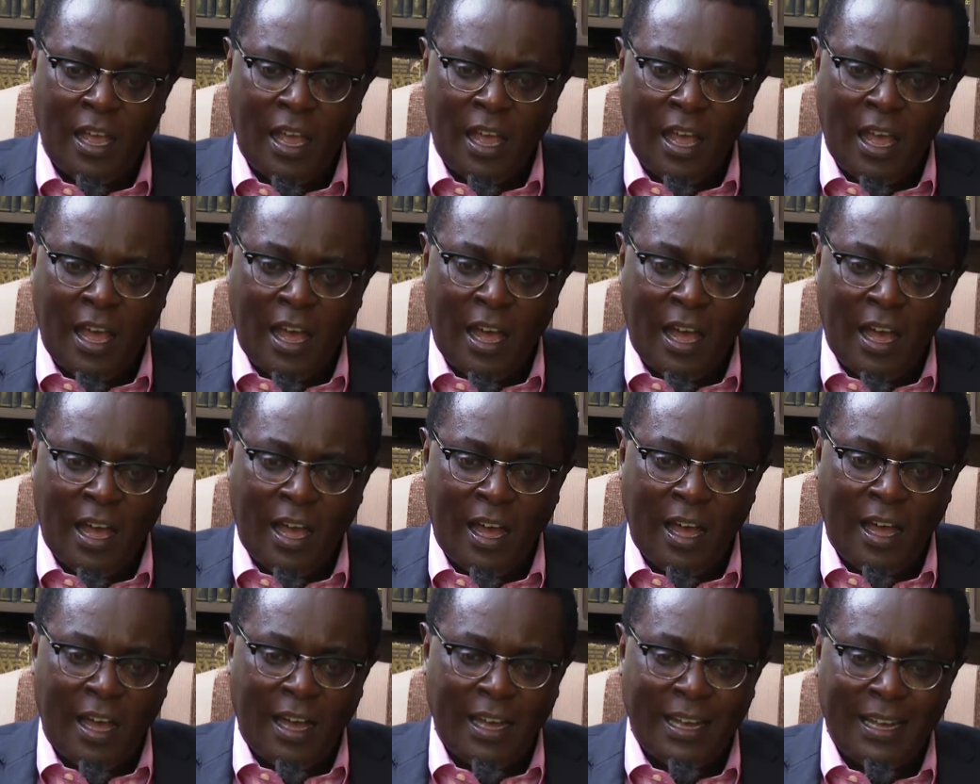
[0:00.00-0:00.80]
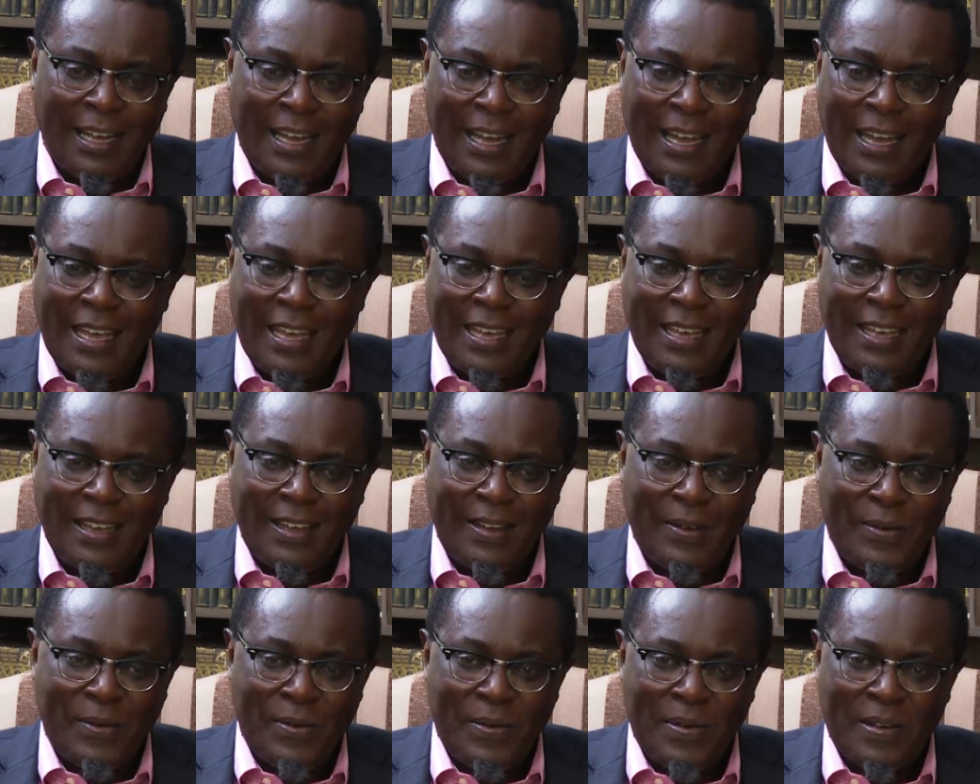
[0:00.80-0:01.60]
a guy
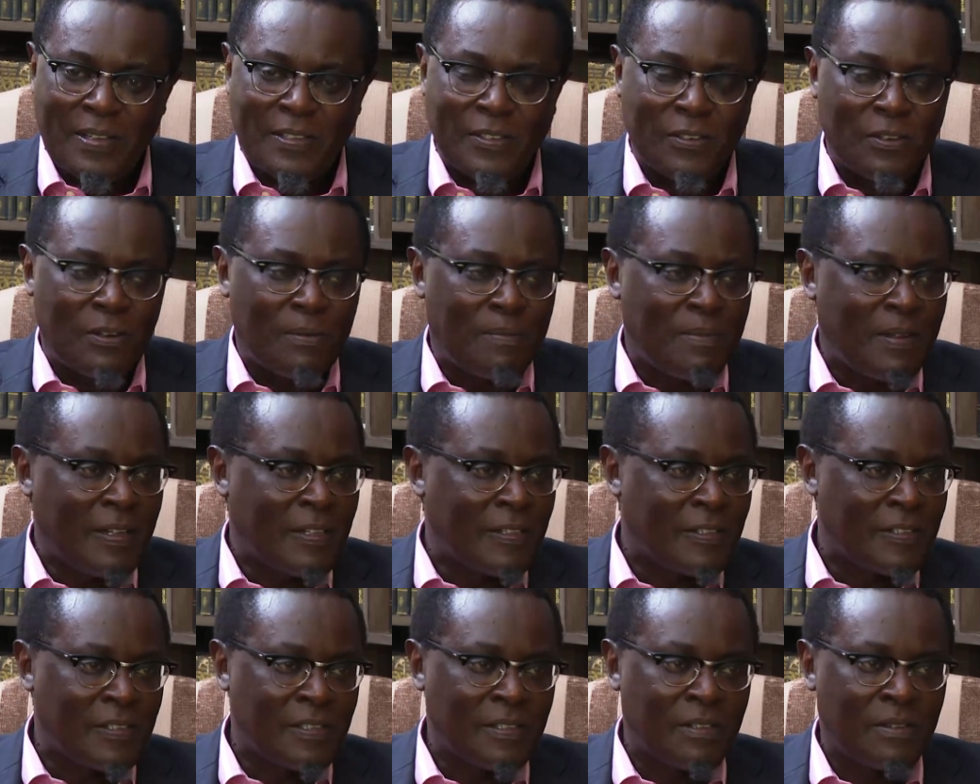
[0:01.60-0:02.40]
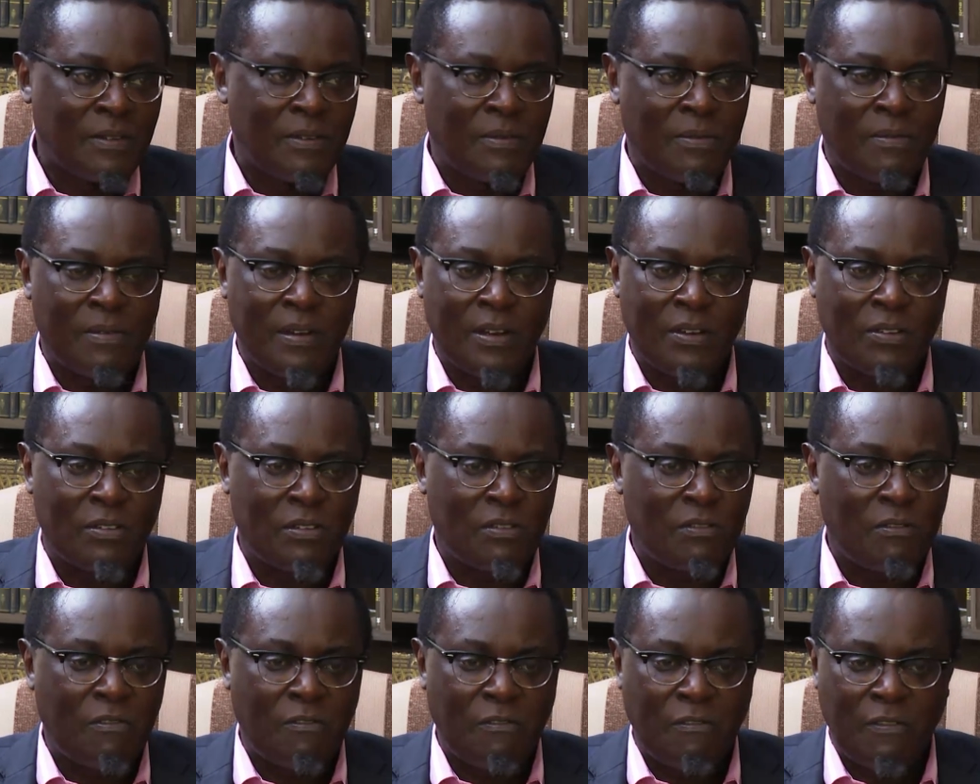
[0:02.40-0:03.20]
who has no means will
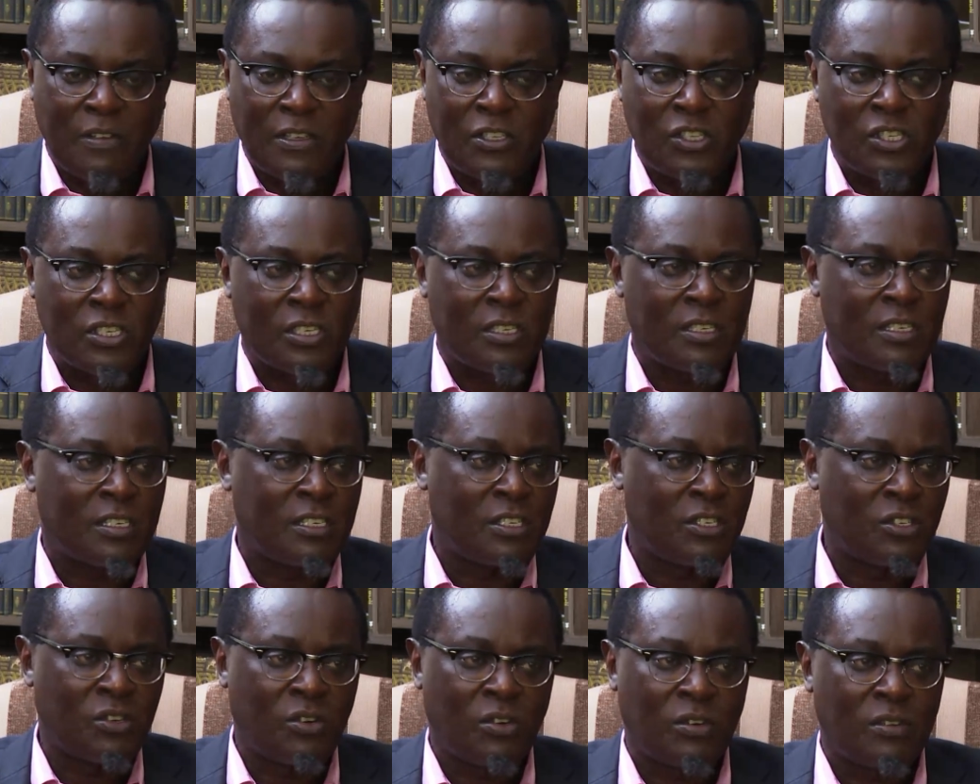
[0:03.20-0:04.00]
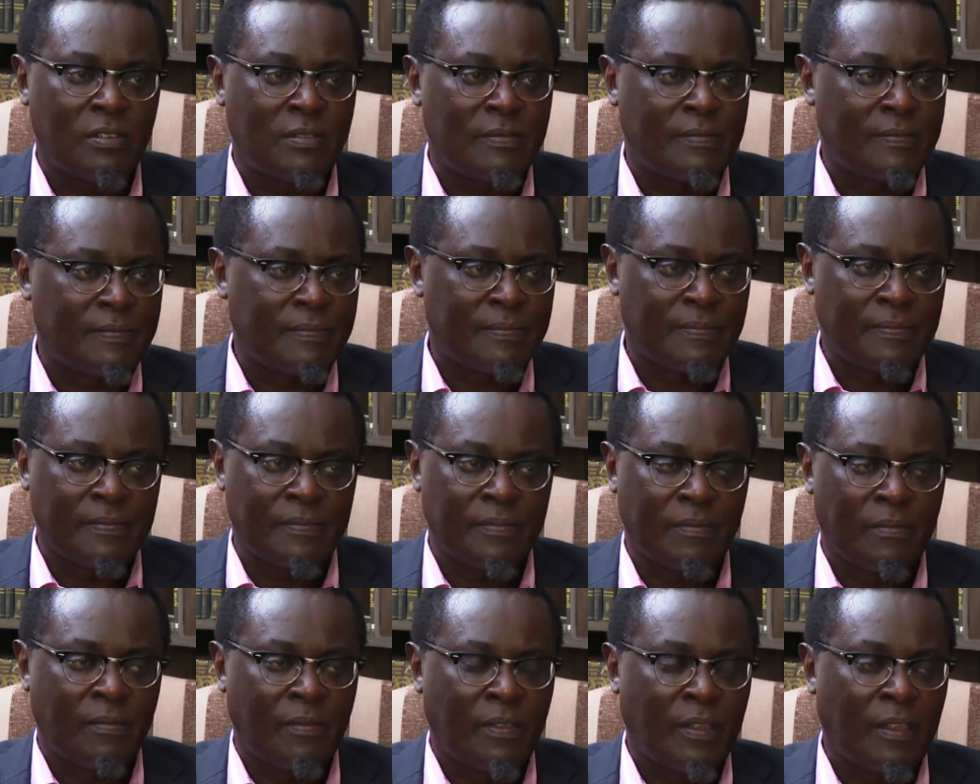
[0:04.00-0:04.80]
not feature at all.
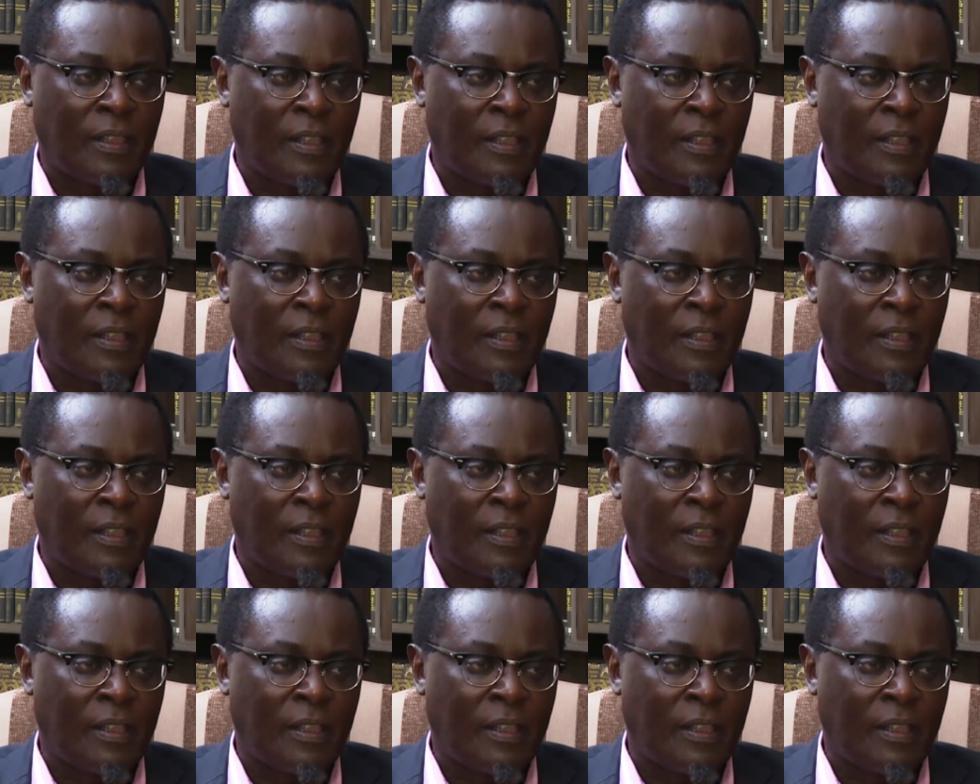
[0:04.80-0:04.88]
So